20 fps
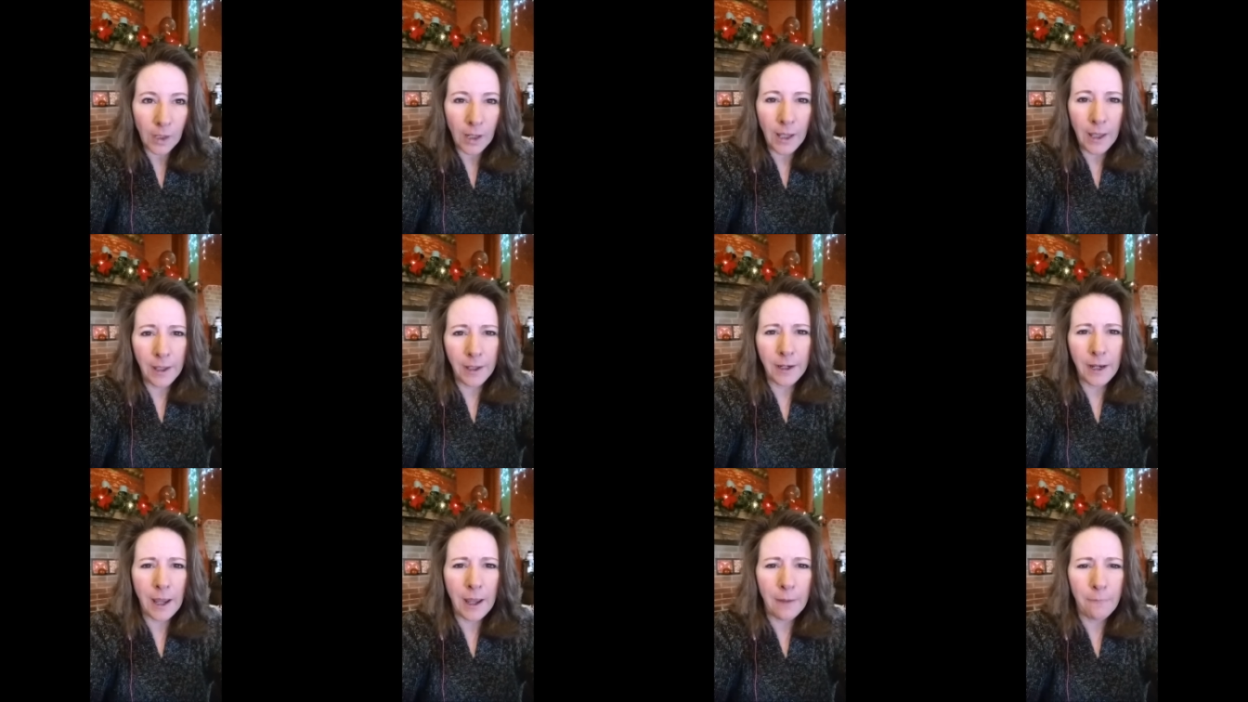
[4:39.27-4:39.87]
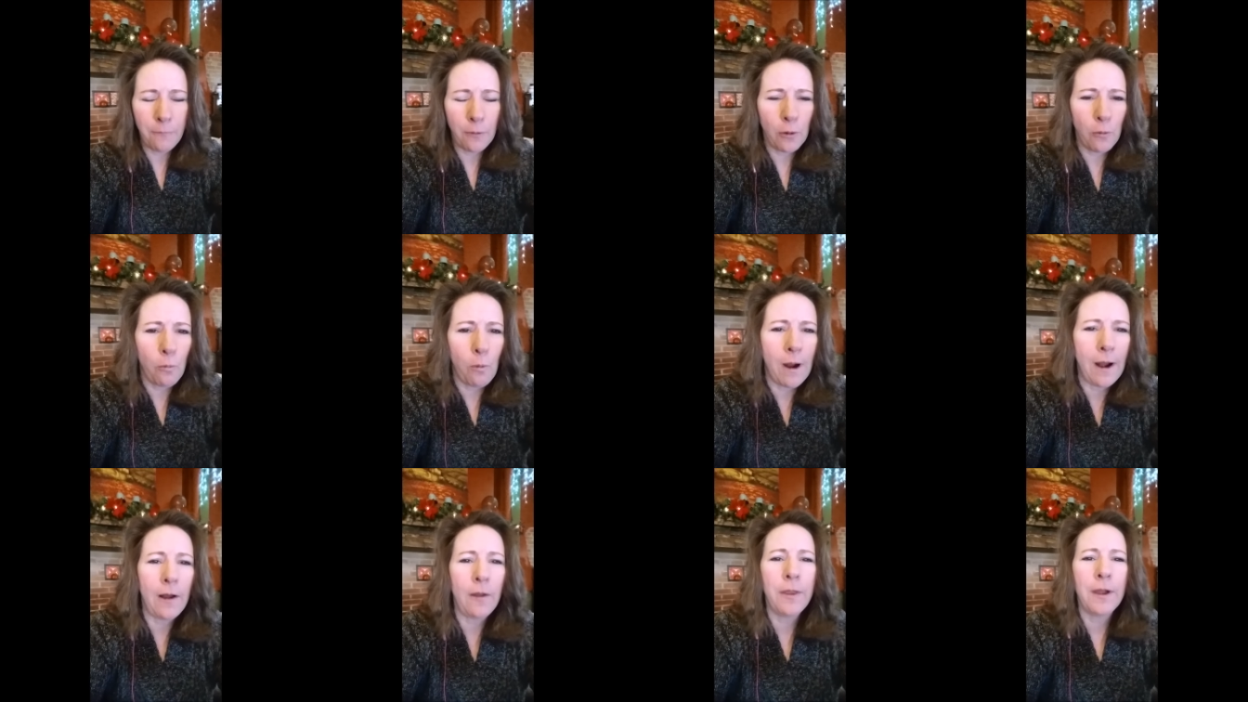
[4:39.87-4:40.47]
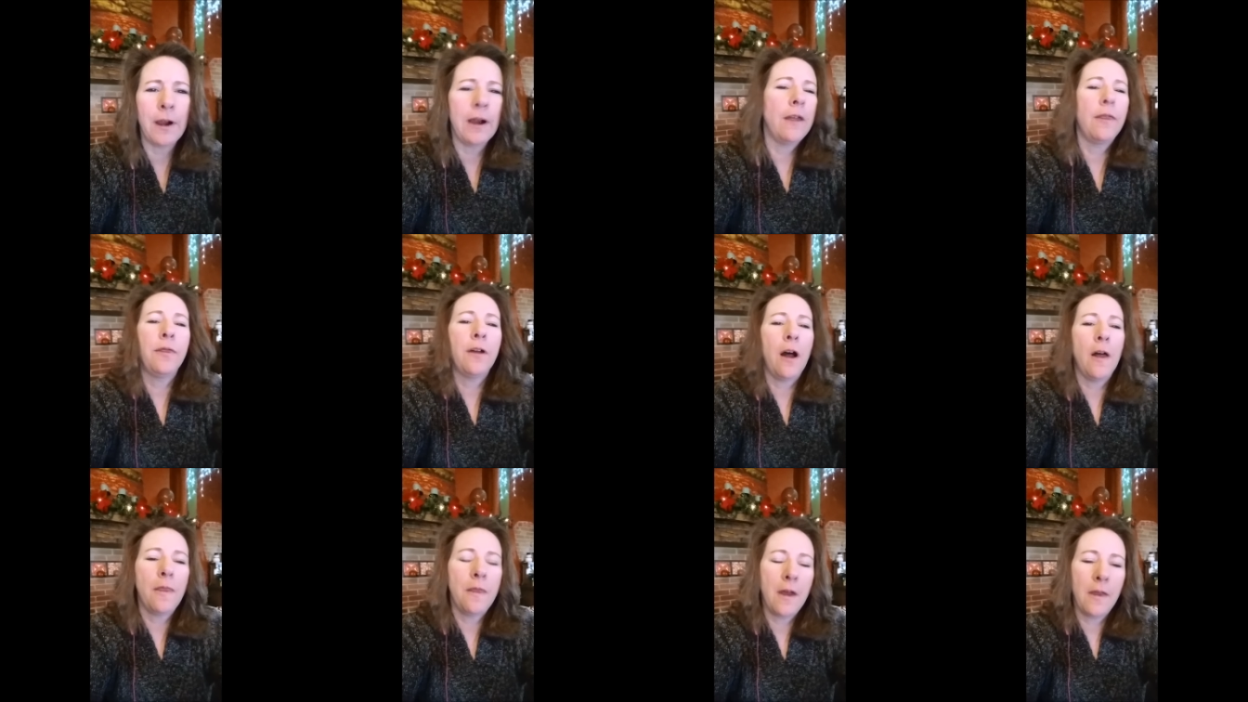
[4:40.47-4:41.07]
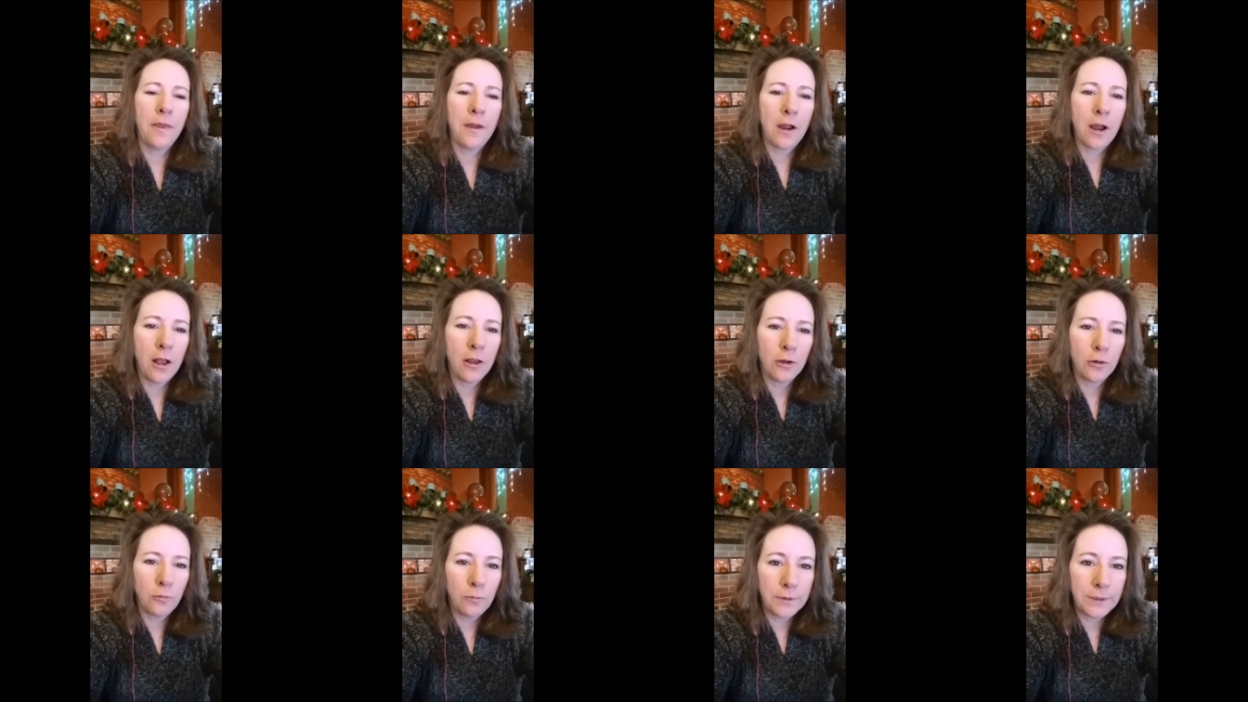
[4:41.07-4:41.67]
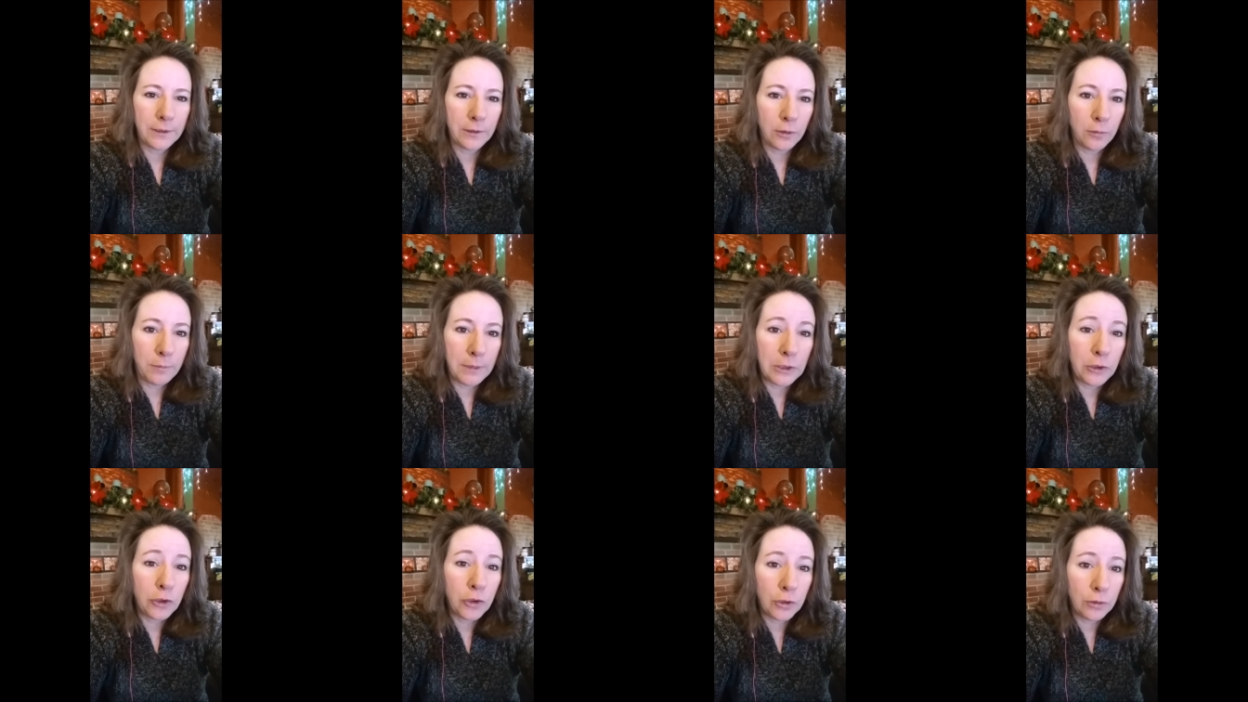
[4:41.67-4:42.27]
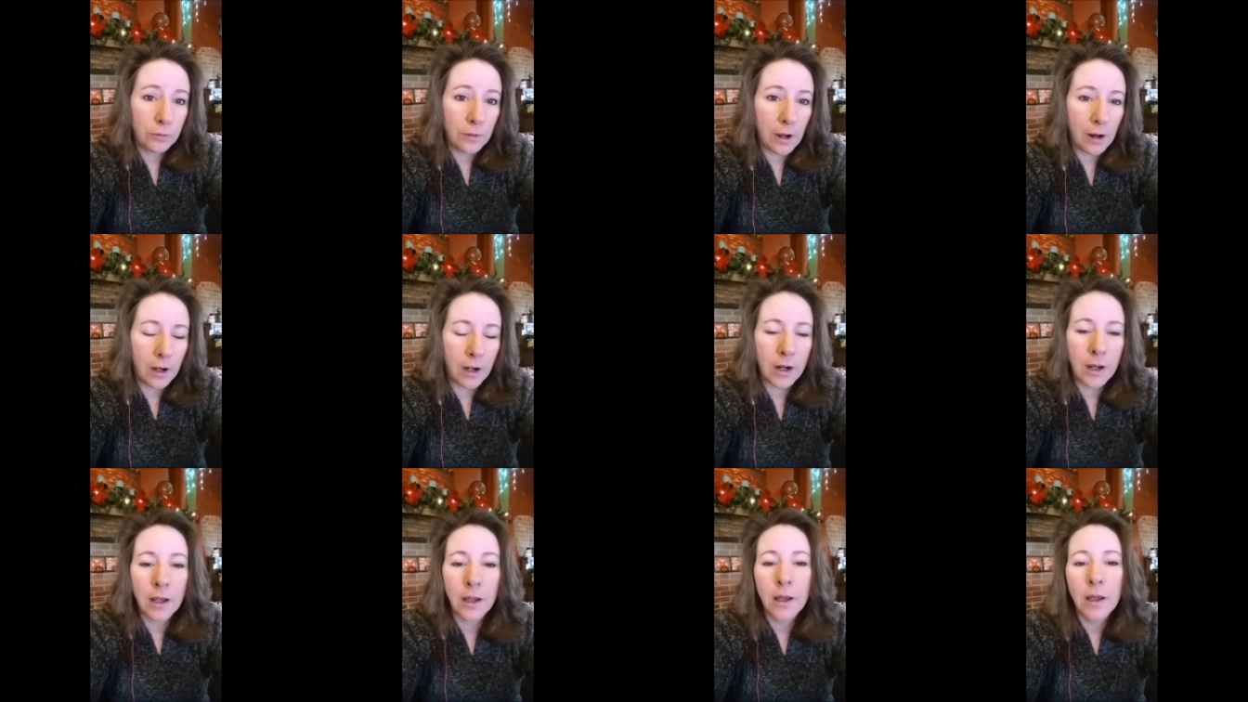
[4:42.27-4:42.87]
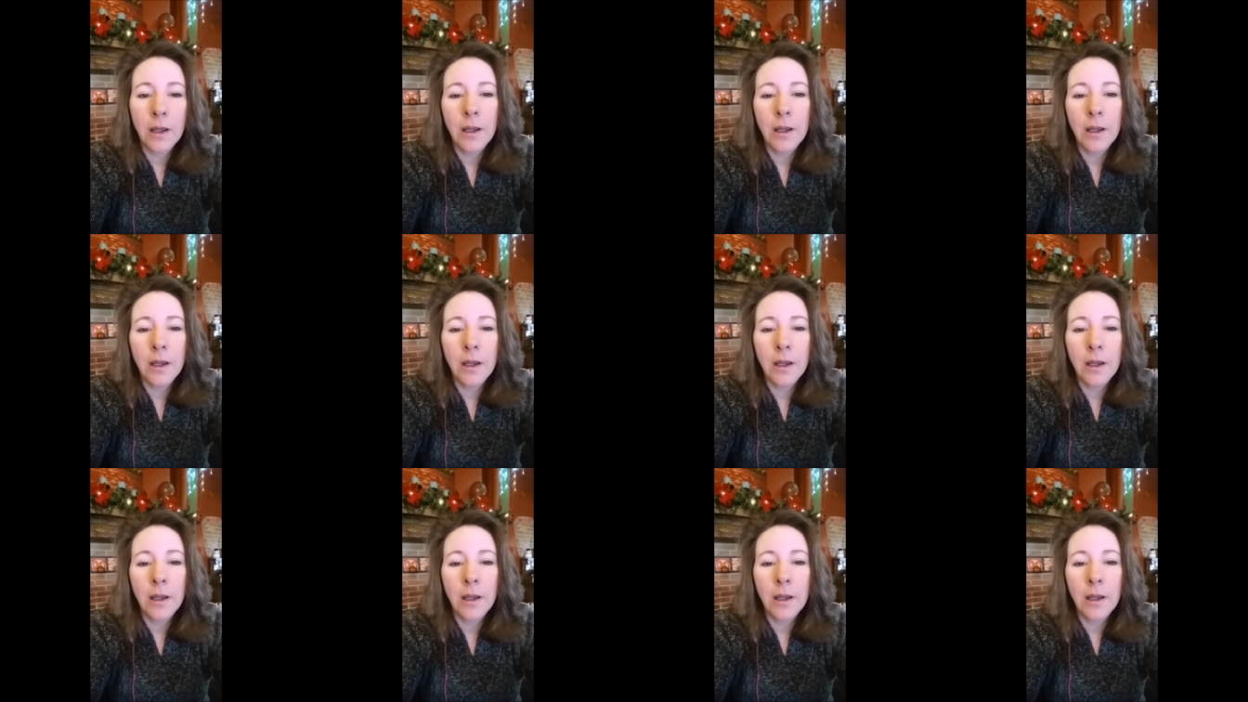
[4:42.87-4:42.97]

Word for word: and for a while there, I thought that the color was a little bit too dark.